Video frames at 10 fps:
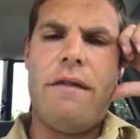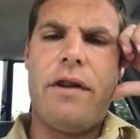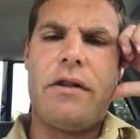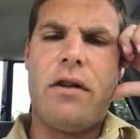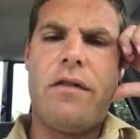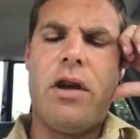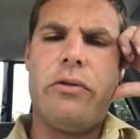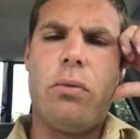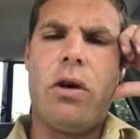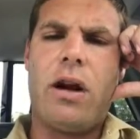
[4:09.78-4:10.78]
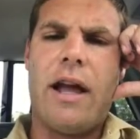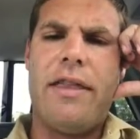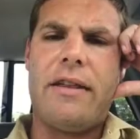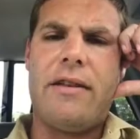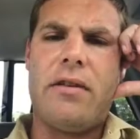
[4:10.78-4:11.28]
Victor LaValle's work, I
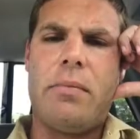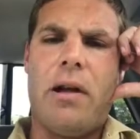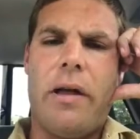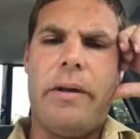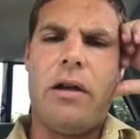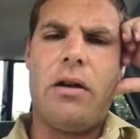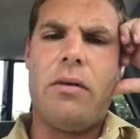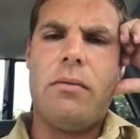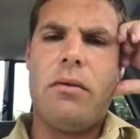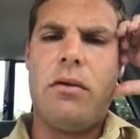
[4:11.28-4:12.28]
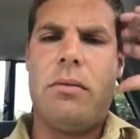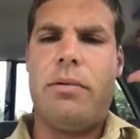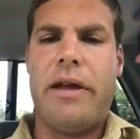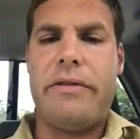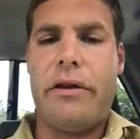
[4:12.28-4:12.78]
think this would probably be a good
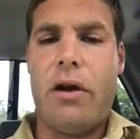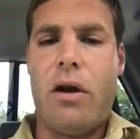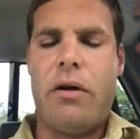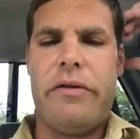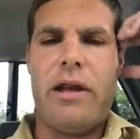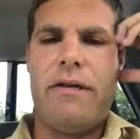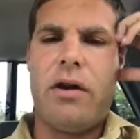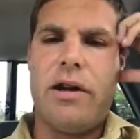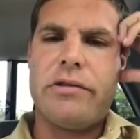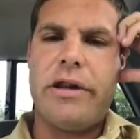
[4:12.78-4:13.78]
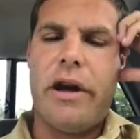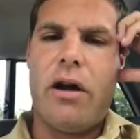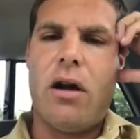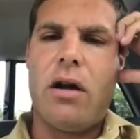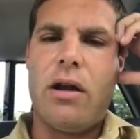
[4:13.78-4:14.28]
place to go to see if you're interested
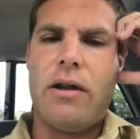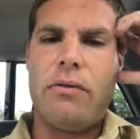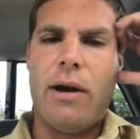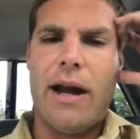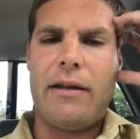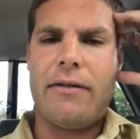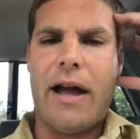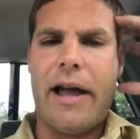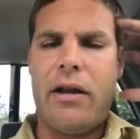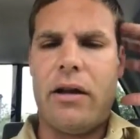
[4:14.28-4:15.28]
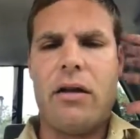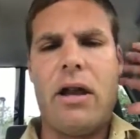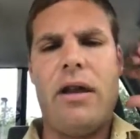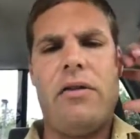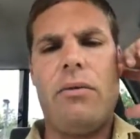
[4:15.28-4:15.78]
in all in his writing style and
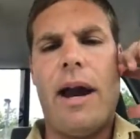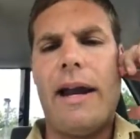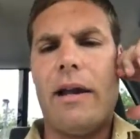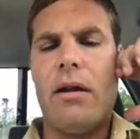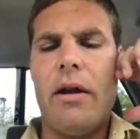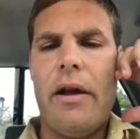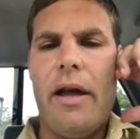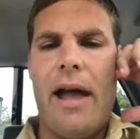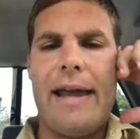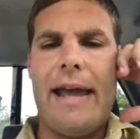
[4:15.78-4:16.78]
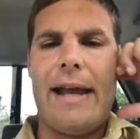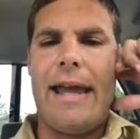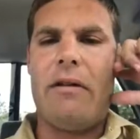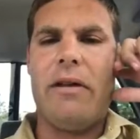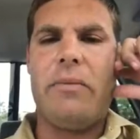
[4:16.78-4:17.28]
in his writing. Again, I
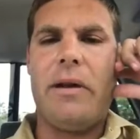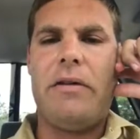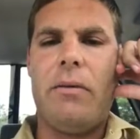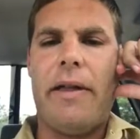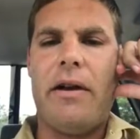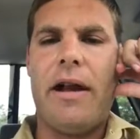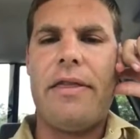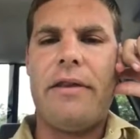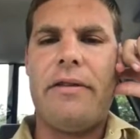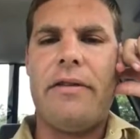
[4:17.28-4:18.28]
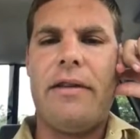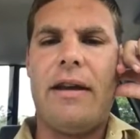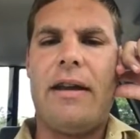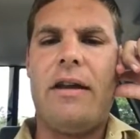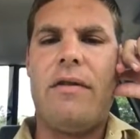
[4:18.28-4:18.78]
can't really speak to whether or not this is
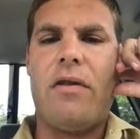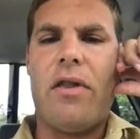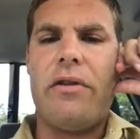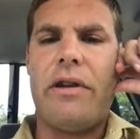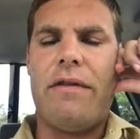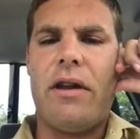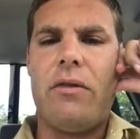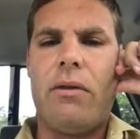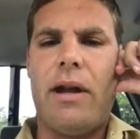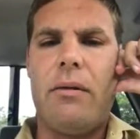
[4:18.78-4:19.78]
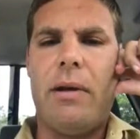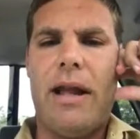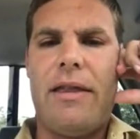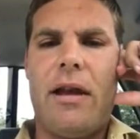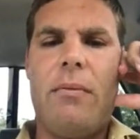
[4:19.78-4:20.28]
indicative of other stuff that he's written, but
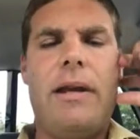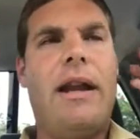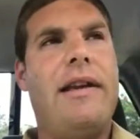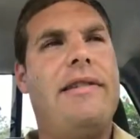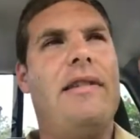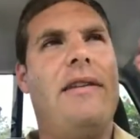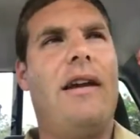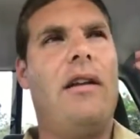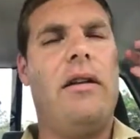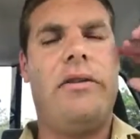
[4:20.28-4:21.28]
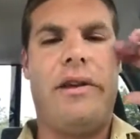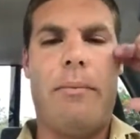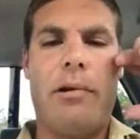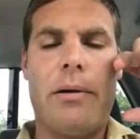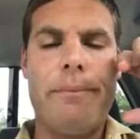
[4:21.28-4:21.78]
I think it'd be nice just to get a little
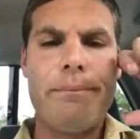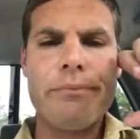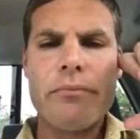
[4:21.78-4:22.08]
sampler.